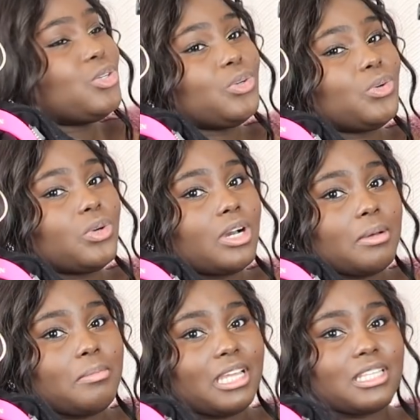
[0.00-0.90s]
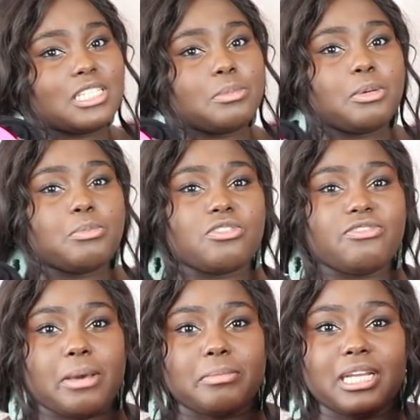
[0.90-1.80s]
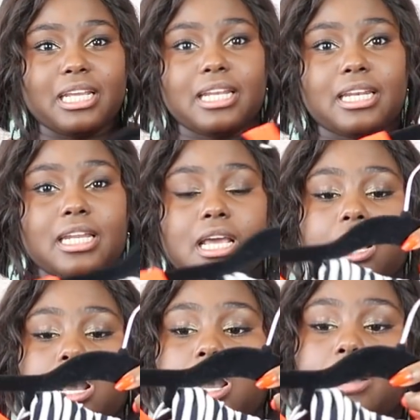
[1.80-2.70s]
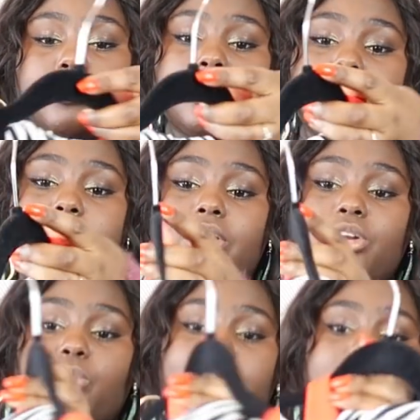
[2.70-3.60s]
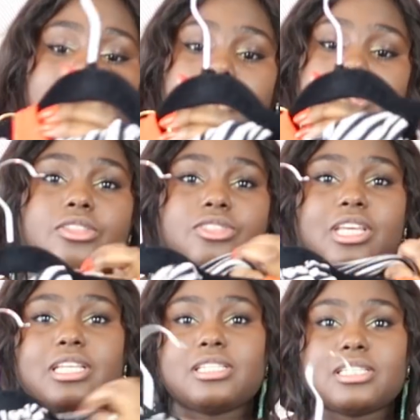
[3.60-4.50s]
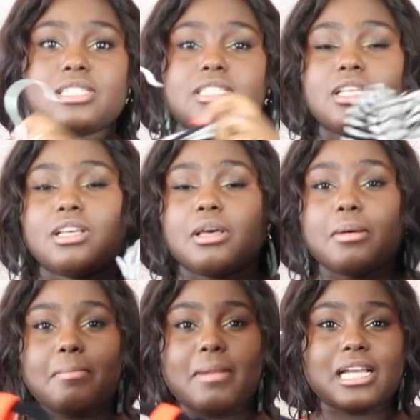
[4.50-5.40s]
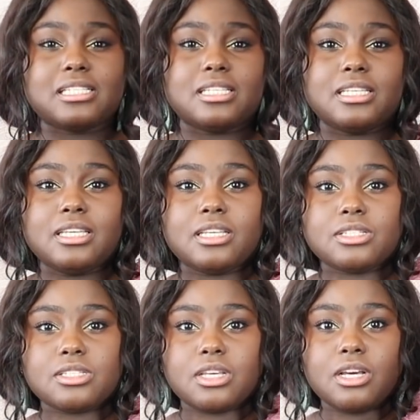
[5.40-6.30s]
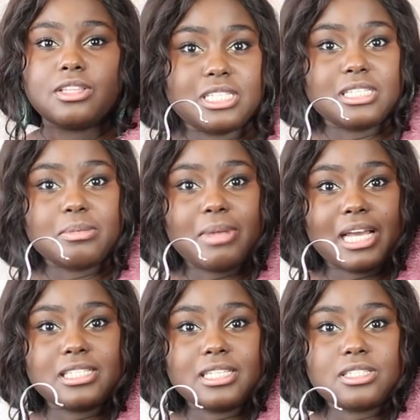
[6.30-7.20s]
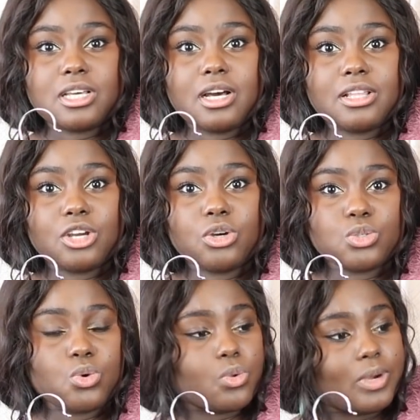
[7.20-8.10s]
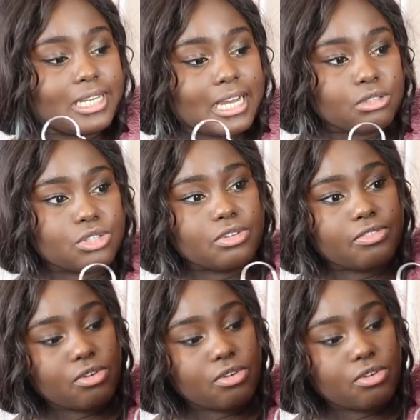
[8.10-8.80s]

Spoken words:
To make this a bit more feminine, I'm gonna pair it with this maxi skirt. This is a maxi skirt that goes all the way down to the